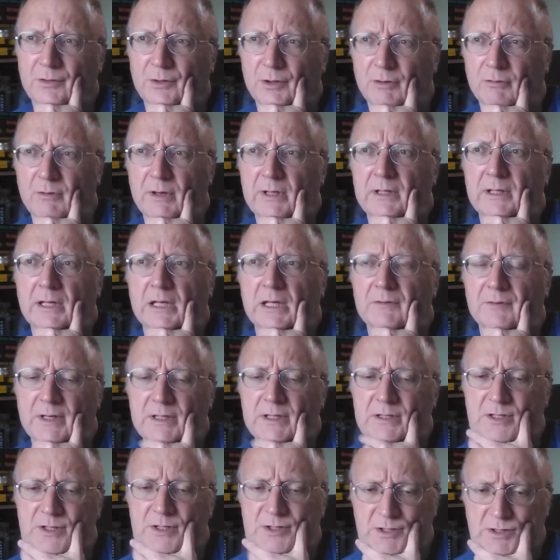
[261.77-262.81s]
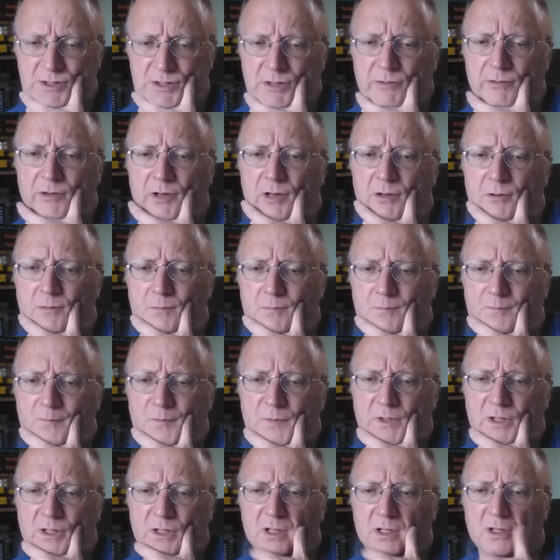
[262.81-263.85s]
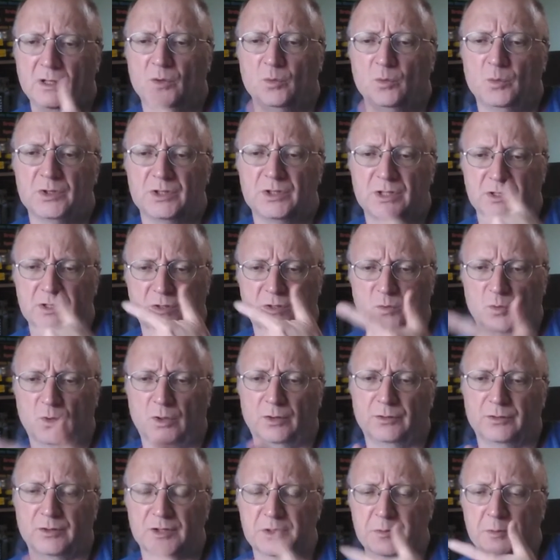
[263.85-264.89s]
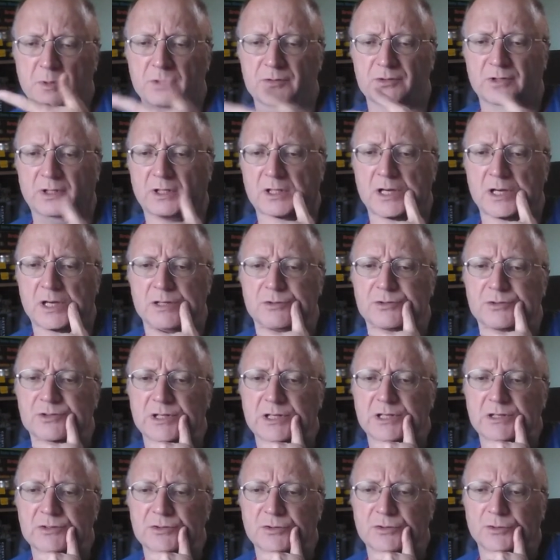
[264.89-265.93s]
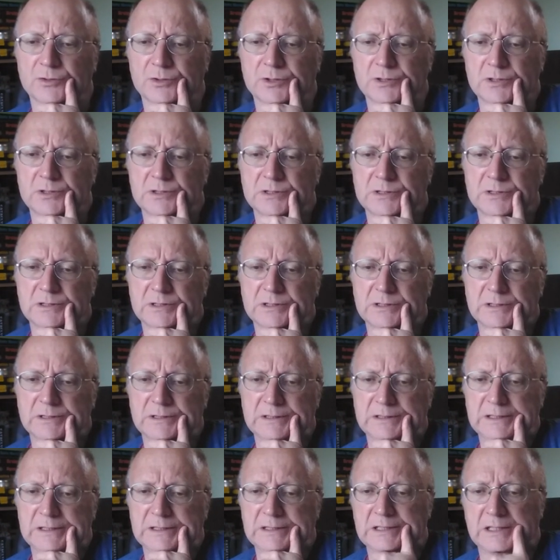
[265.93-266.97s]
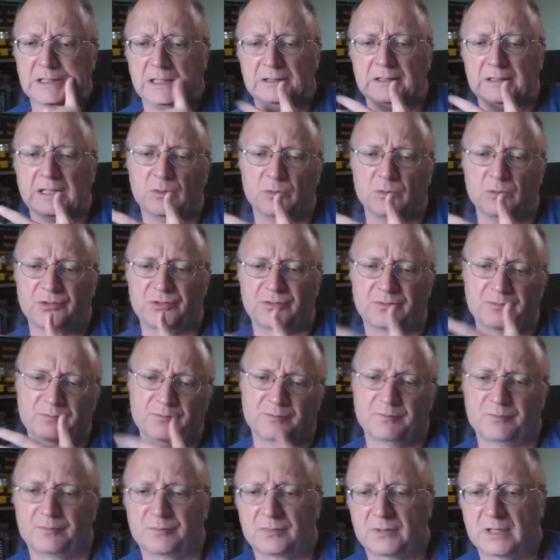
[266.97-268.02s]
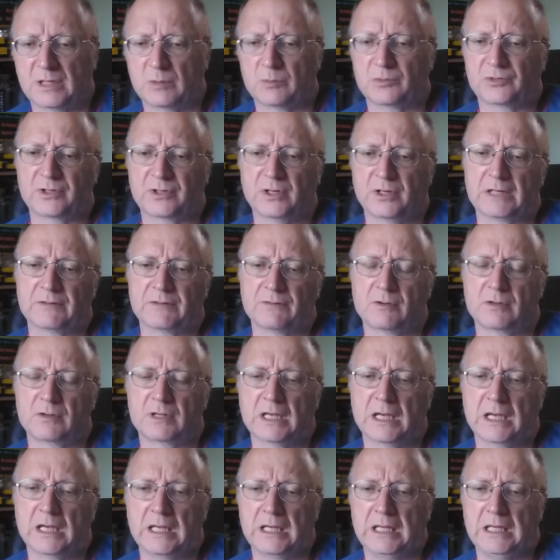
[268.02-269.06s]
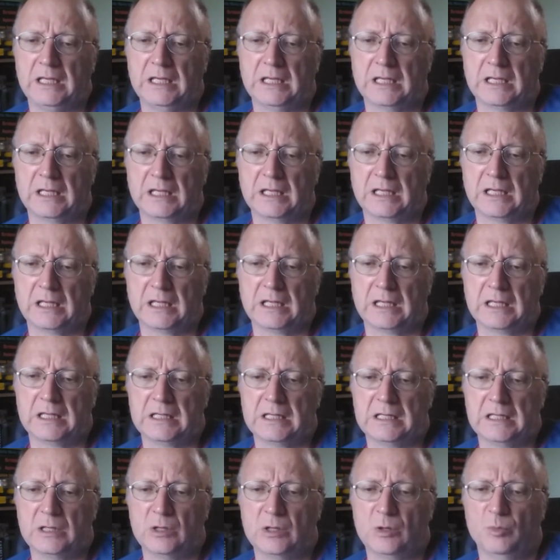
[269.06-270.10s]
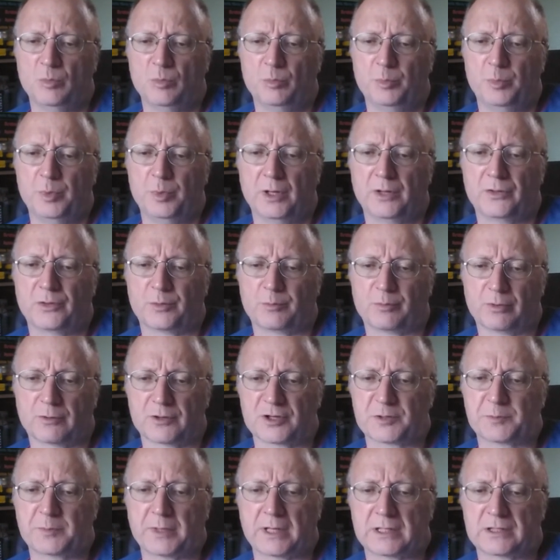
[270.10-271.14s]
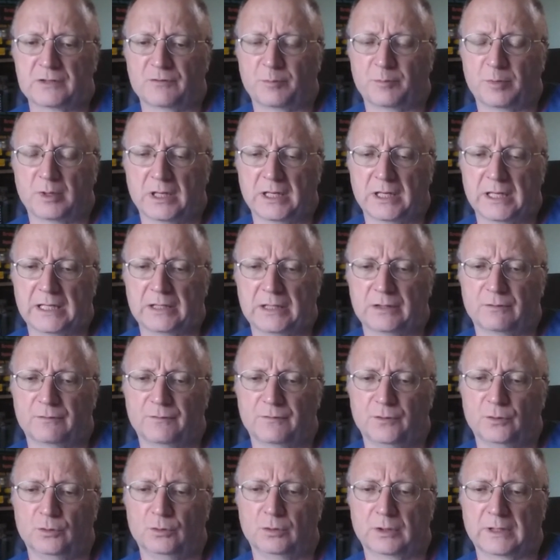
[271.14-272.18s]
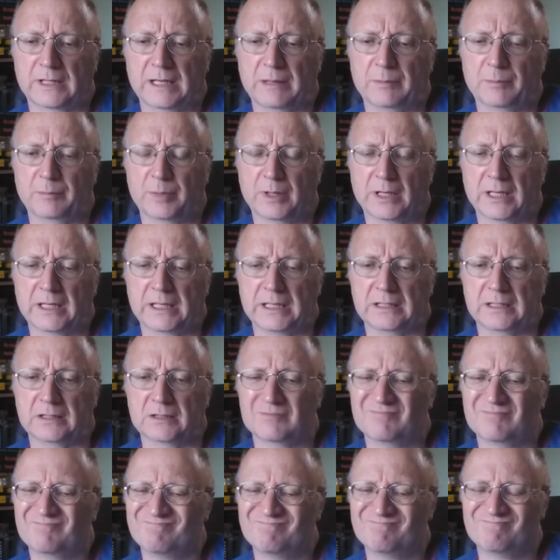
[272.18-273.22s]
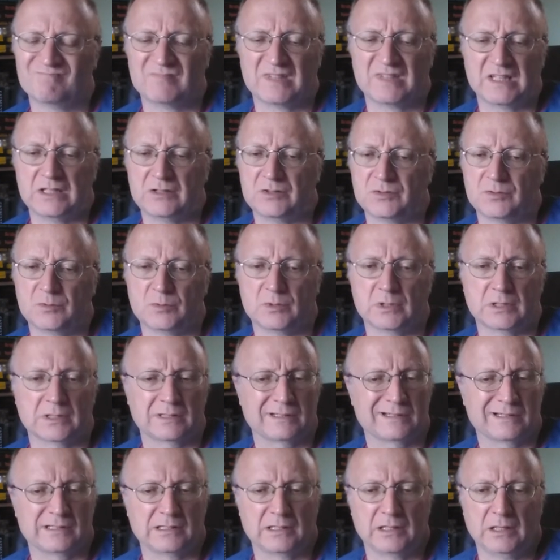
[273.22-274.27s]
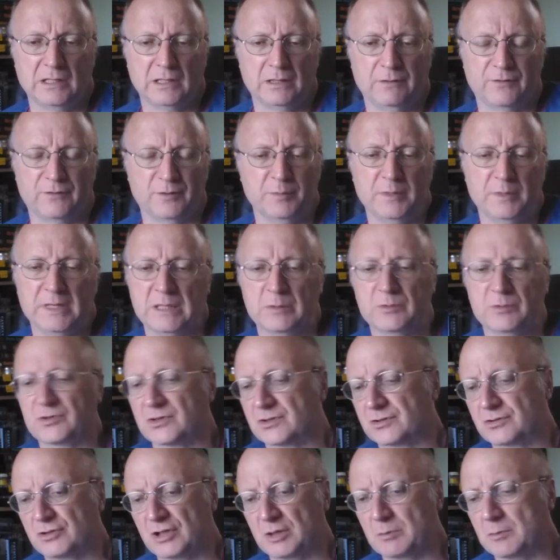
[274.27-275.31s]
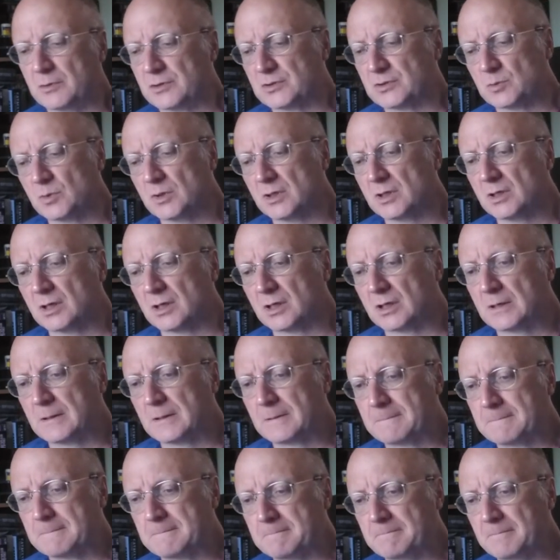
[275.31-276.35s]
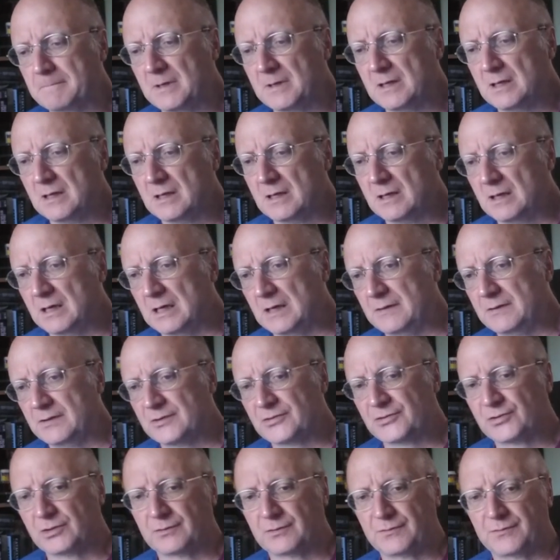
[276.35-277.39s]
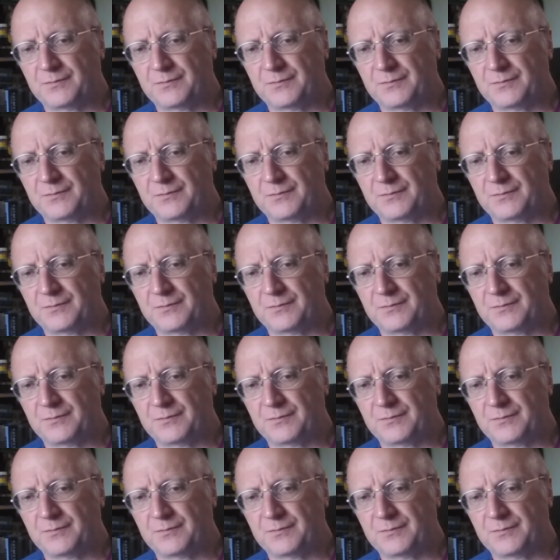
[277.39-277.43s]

grain elevator scenario, which is the one you're supposed to cut your teeth on, and that was kind of okay. But the prospect of playing the full campaign, for me, it was just too much work. And this